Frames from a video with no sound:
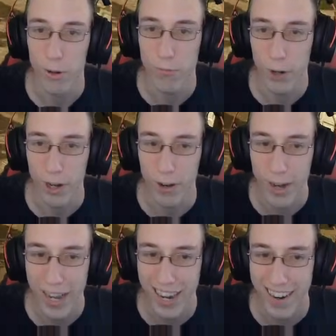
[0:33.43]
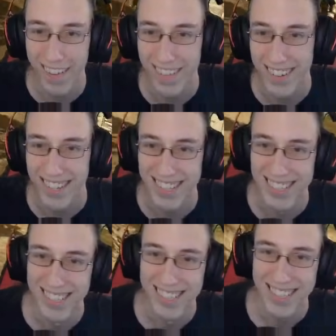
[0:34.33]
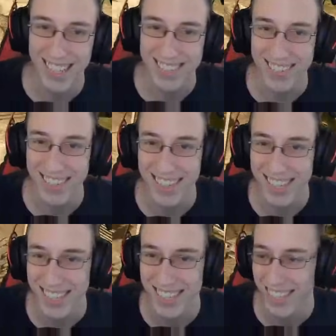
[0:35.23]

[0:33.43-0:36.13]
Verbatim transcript: no fun allowed. That's what I like to